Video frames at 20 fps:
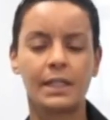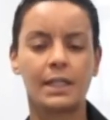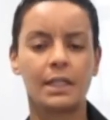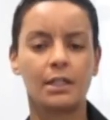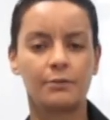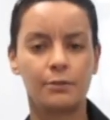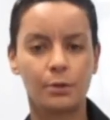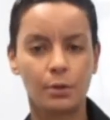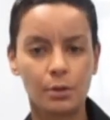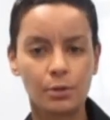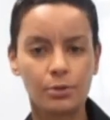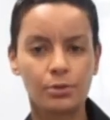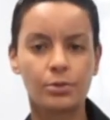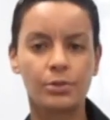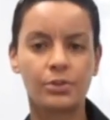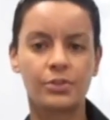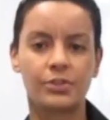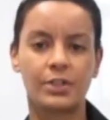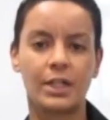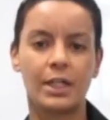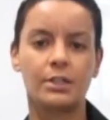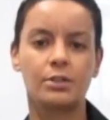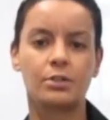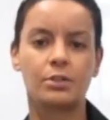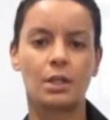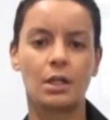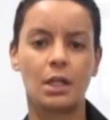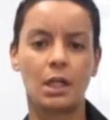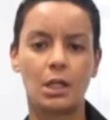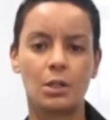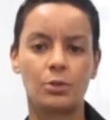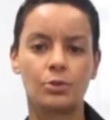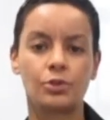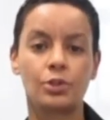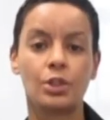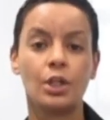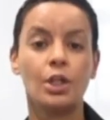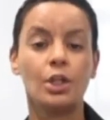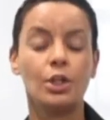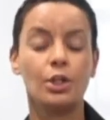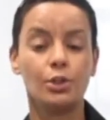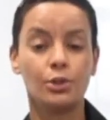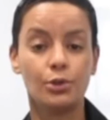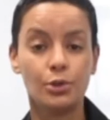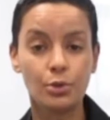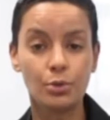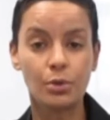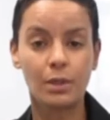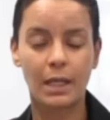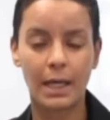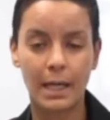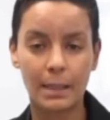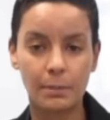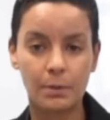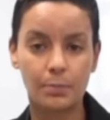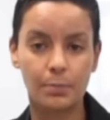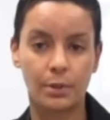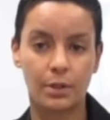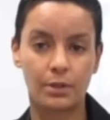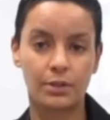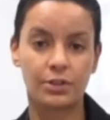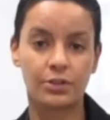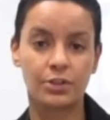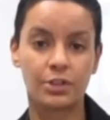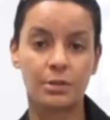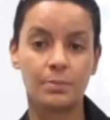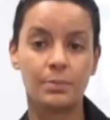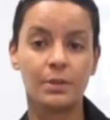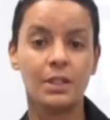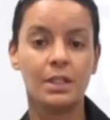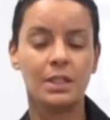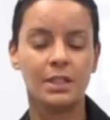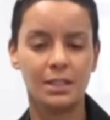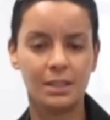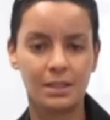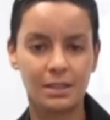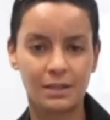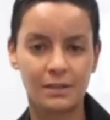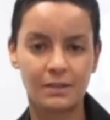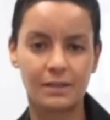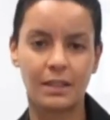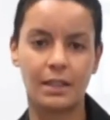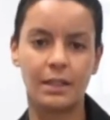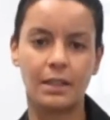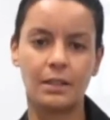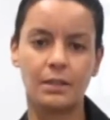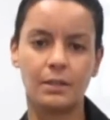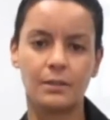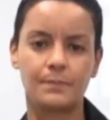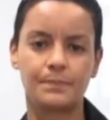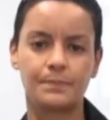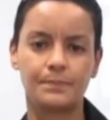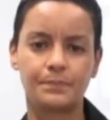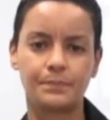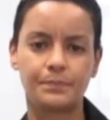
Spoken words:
And I have also decided to launch a new climate partnership in the Sahel.